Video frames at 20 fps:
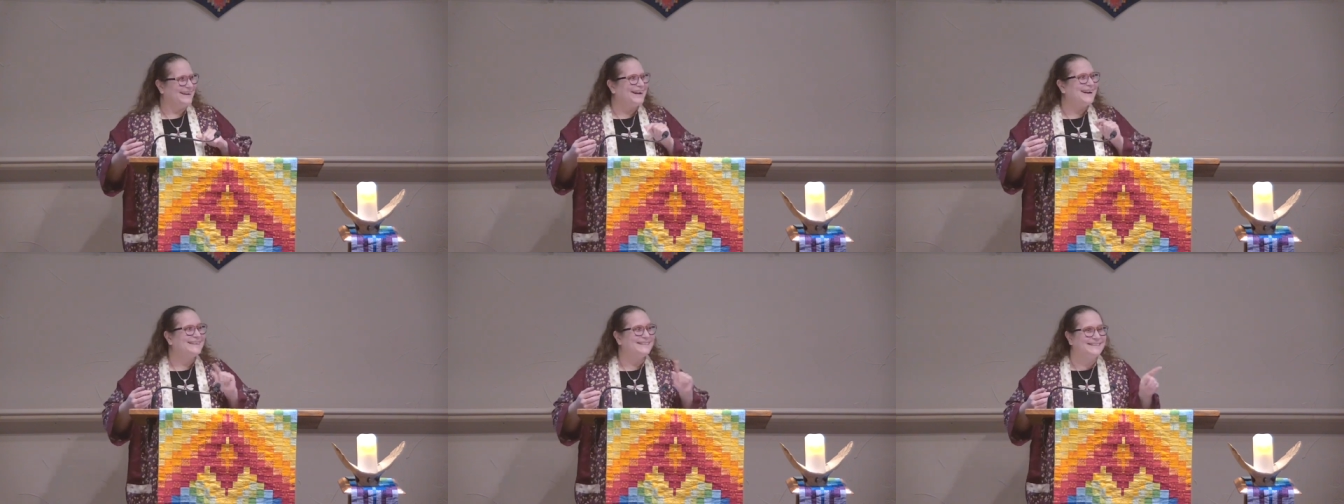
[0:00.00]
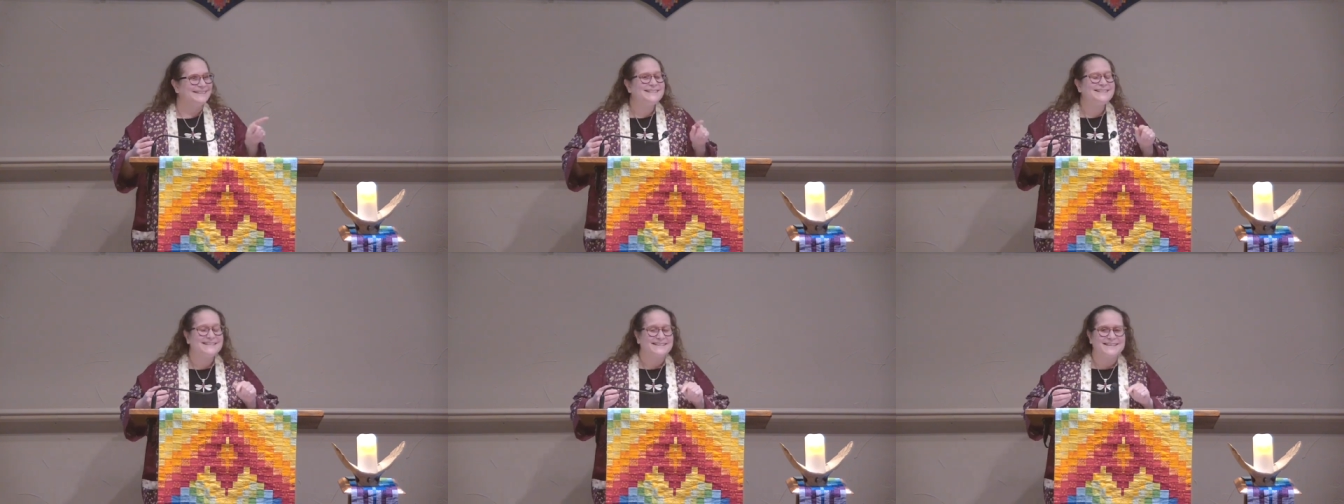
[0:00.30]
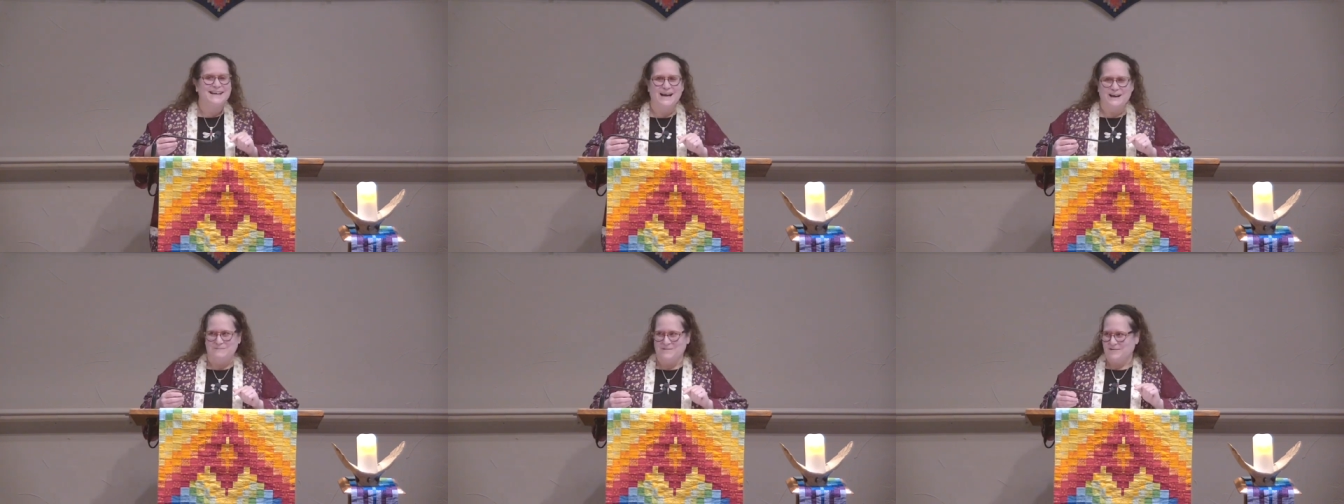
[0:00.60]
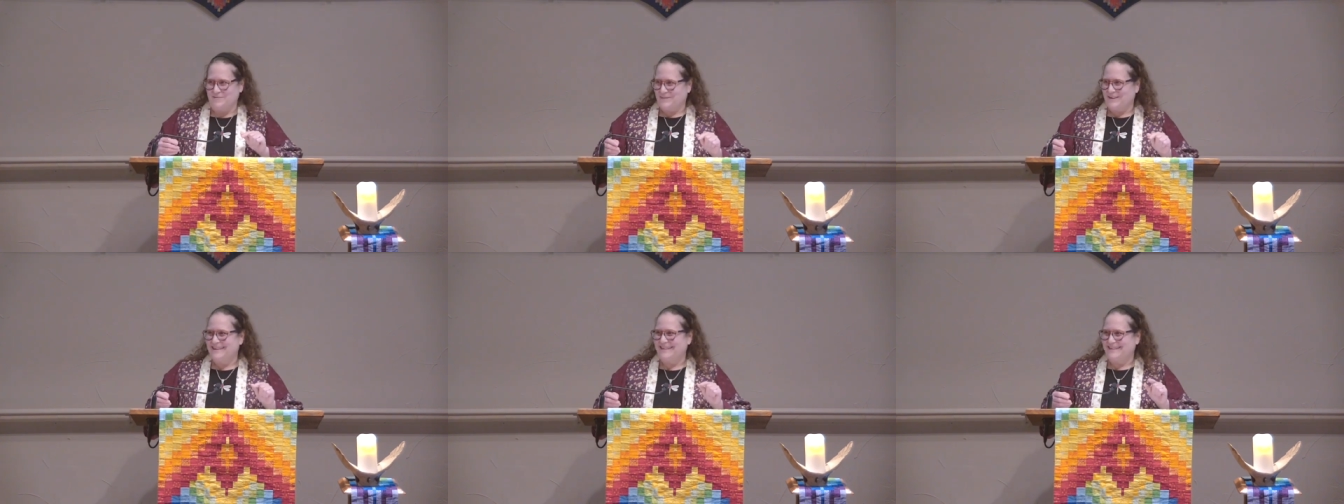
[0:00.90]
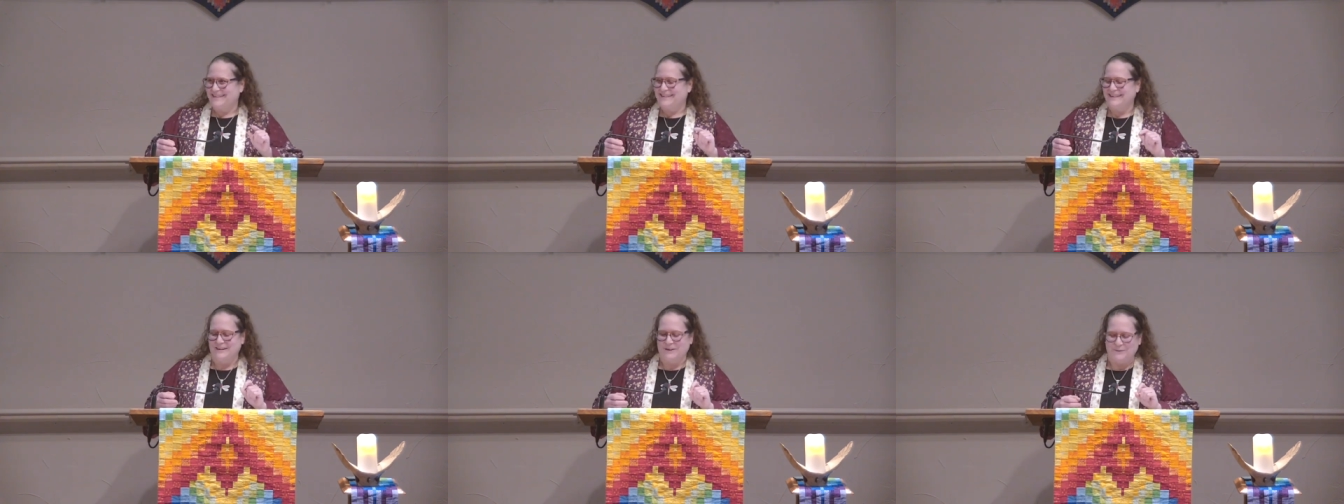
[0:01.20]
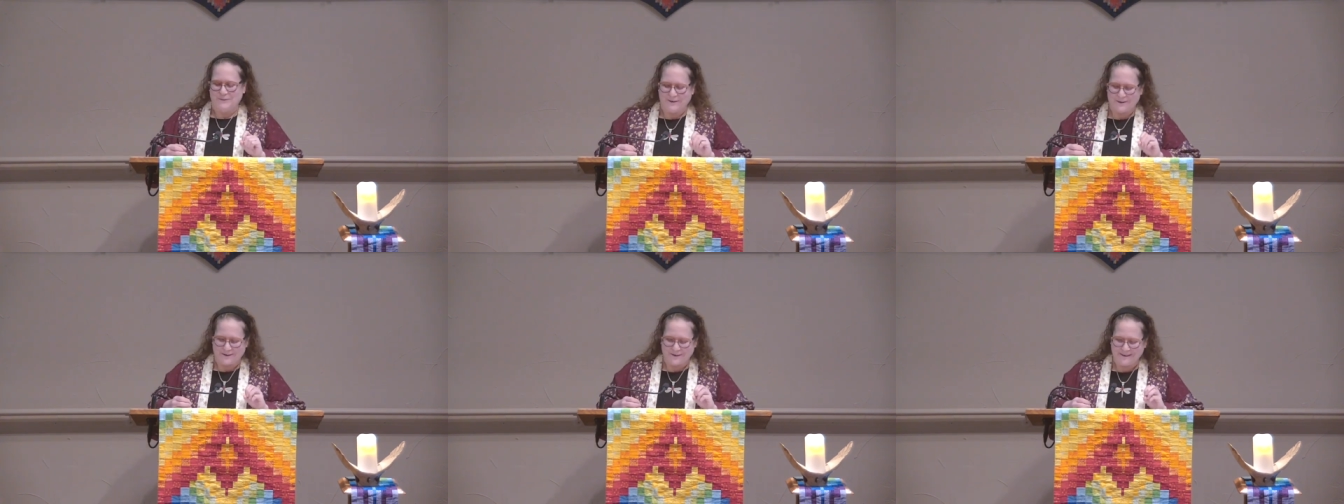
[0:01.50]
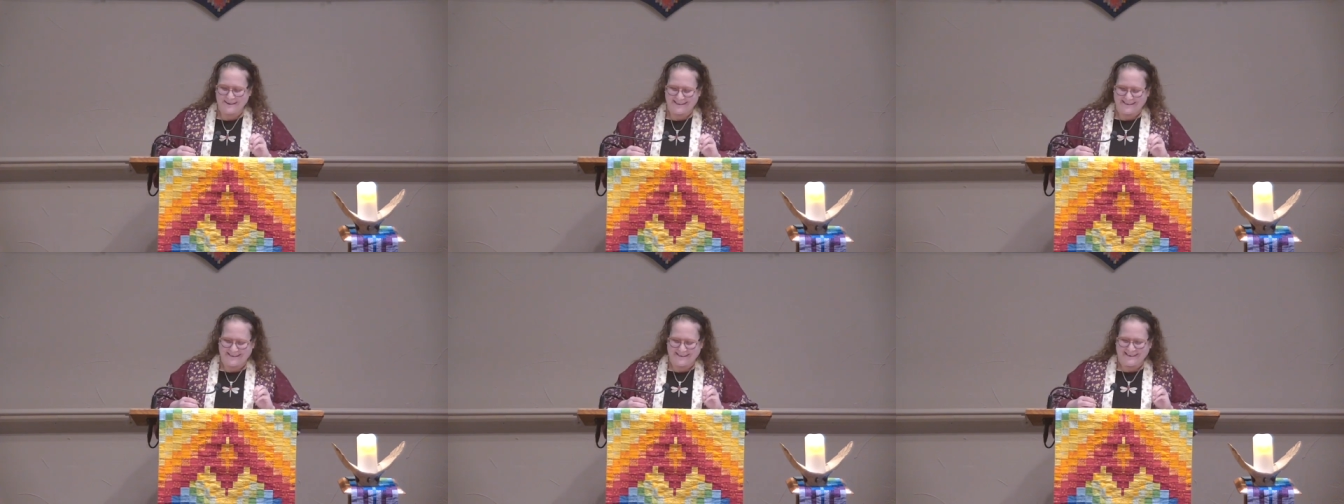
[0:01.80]
at this time and place in the
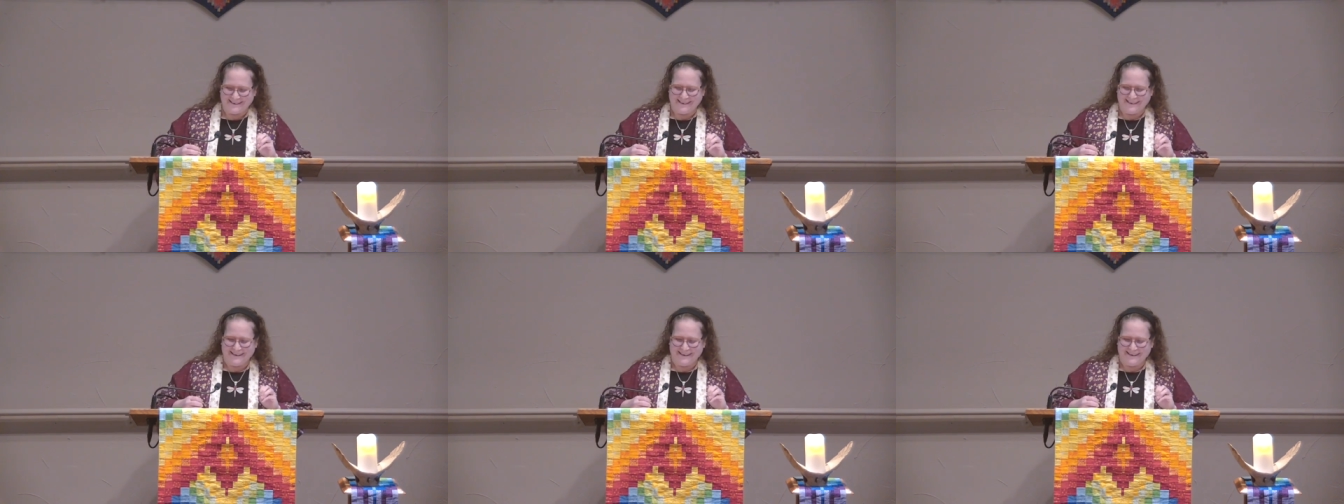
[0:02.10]
world,